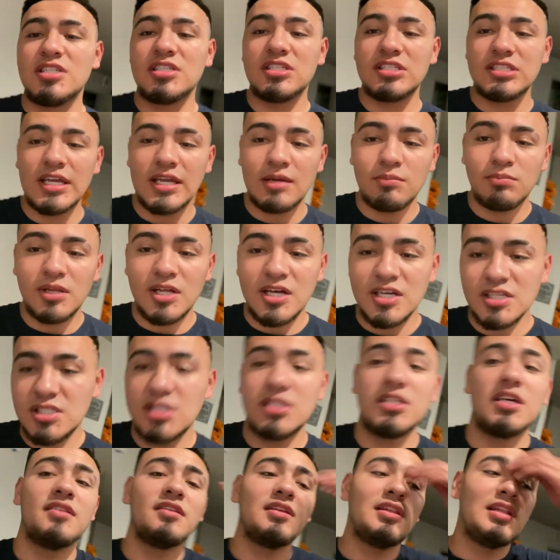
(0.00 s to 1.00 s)
stay blessed
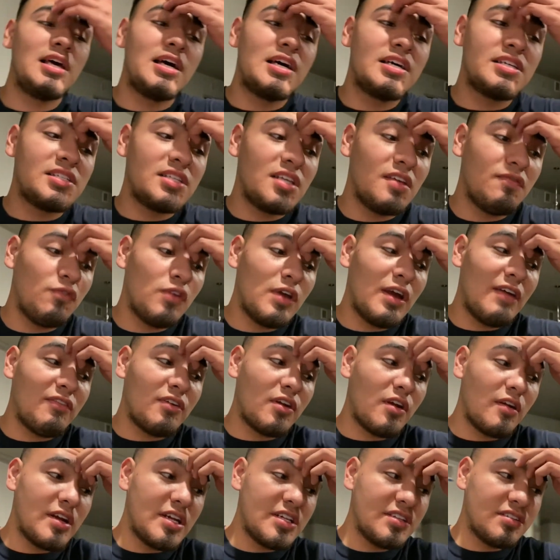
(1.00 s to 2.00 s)
nonetheless. If you haven't
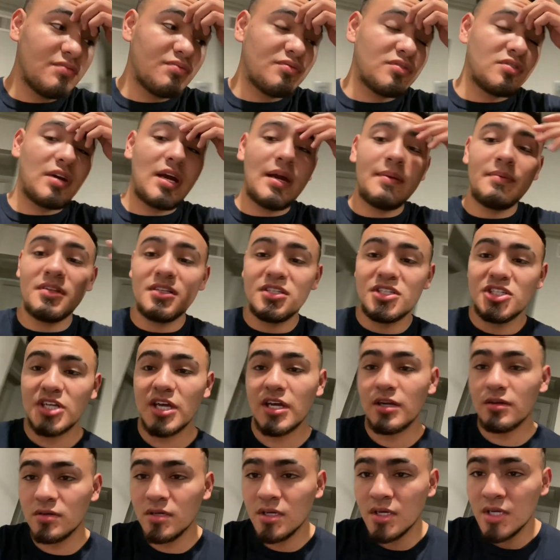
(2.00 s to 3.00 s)
already subscribed to the
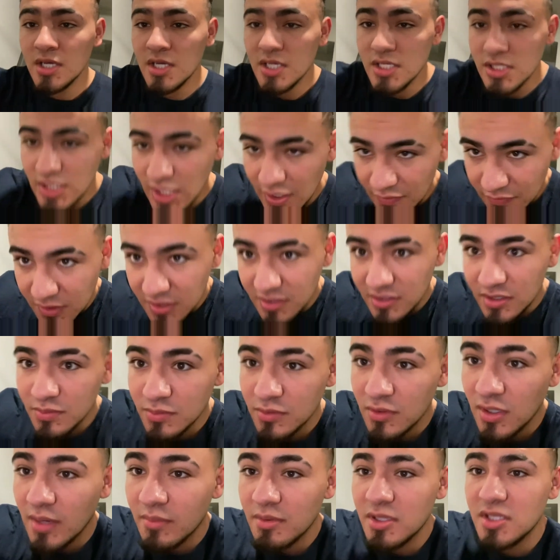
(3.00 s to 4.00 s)
channel, definitely
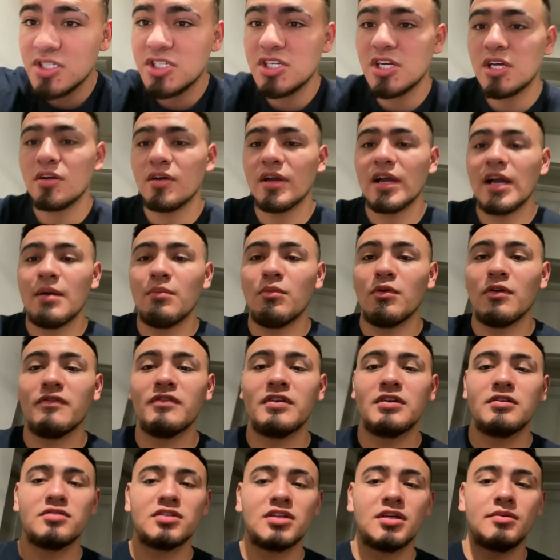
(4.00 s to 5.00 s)
subscribe to the channel. I got more
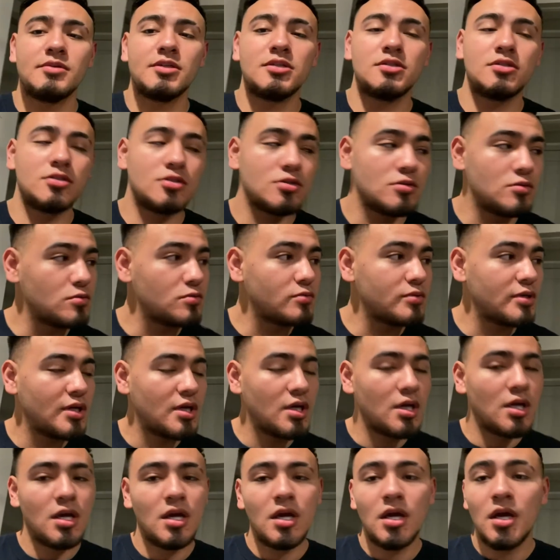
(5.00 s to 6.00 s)
videos coming soon.
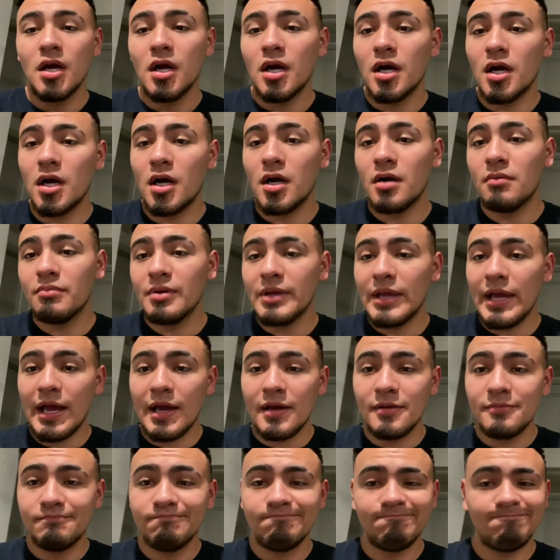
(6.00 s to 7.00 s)
Um, but yeah,
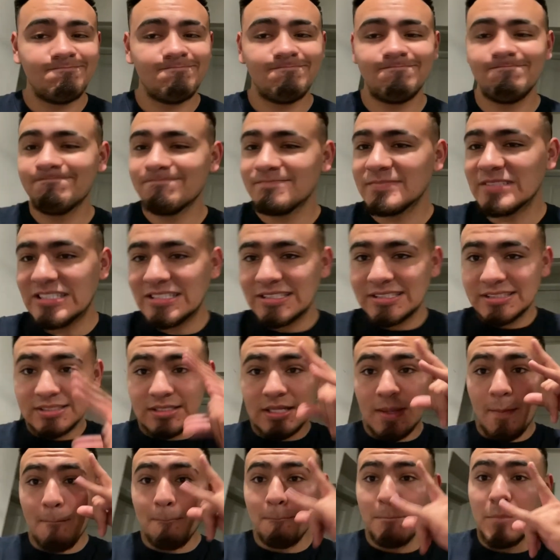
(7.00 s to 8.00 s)

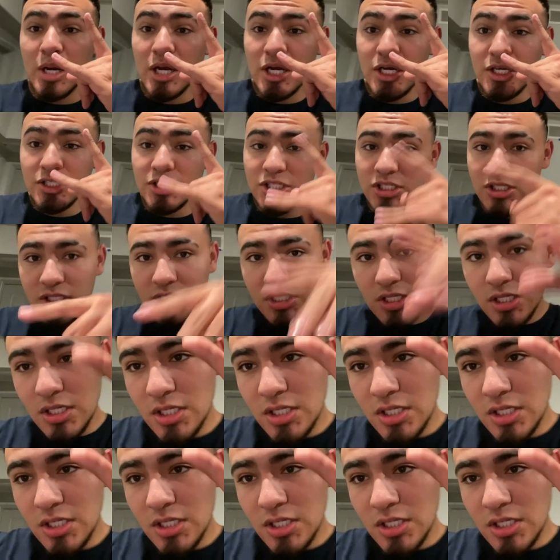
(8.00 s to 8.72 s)
peace.